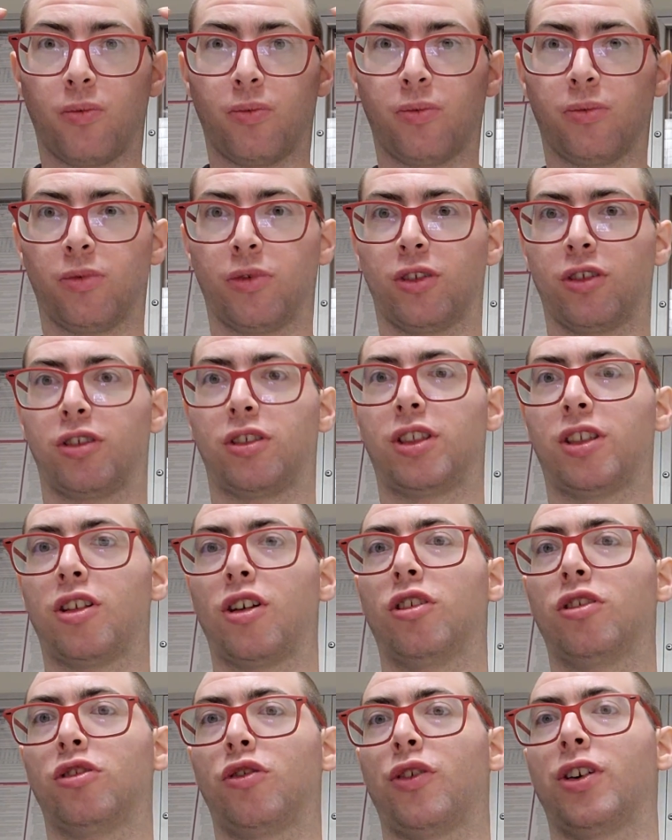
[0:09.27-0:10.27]
mm,
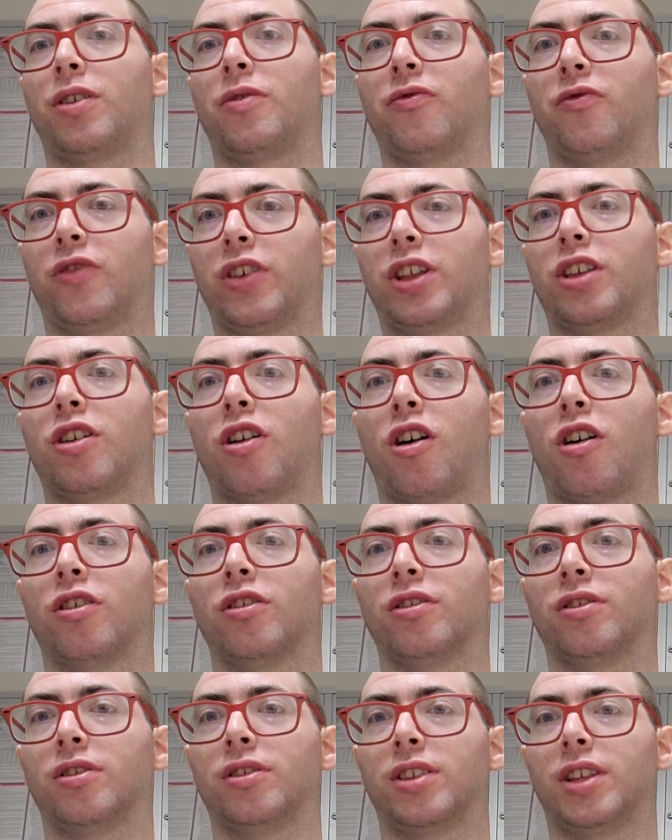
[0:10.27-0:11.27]
doing video
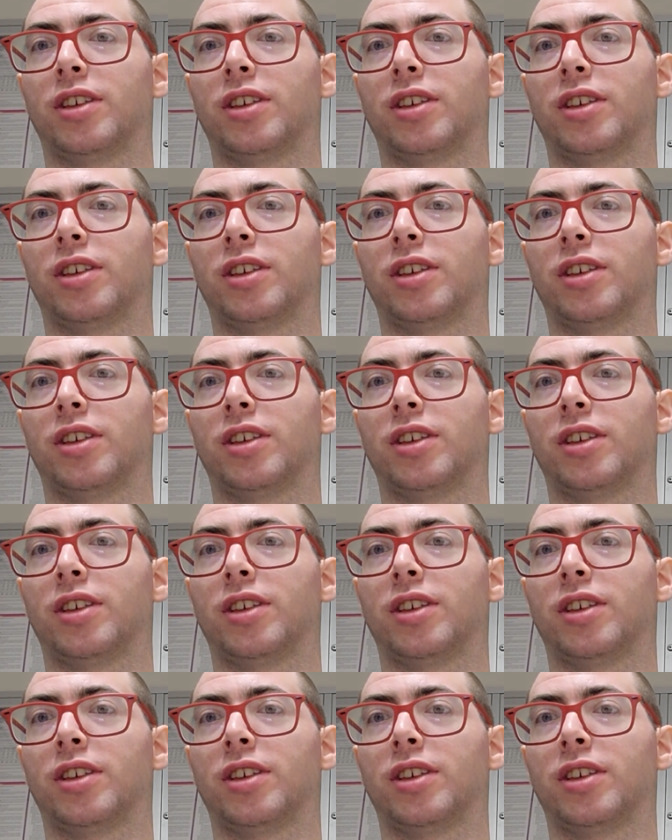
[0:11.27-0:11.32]
on